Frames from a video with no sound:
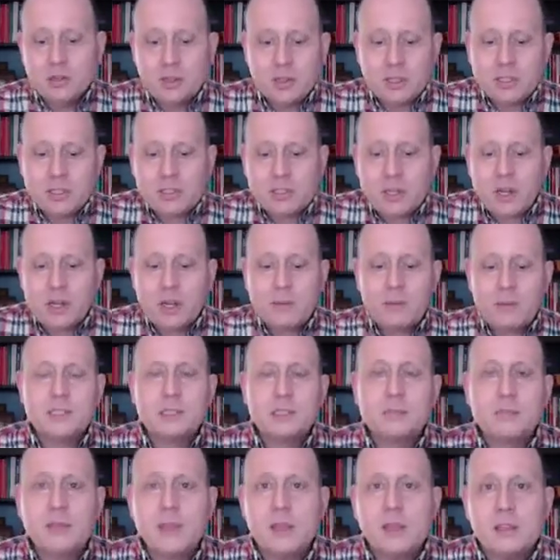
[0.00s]
So let's talk
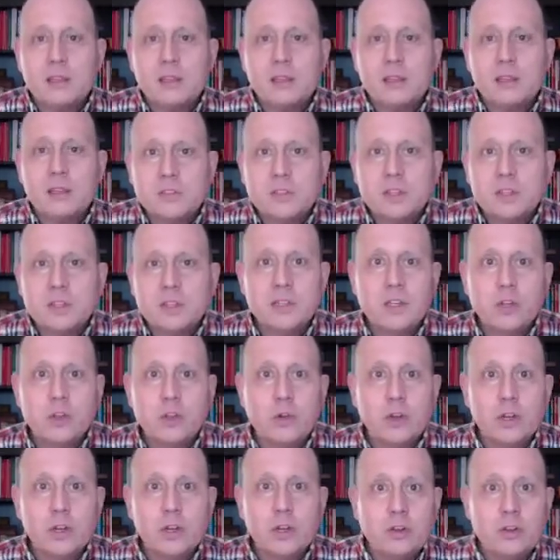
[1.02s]
about some things that you
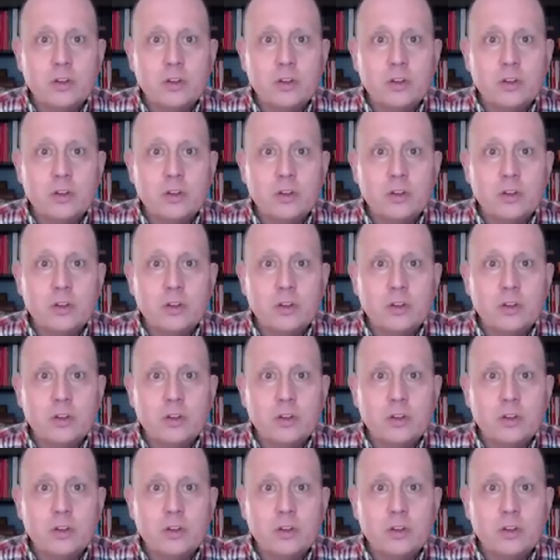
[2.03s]
can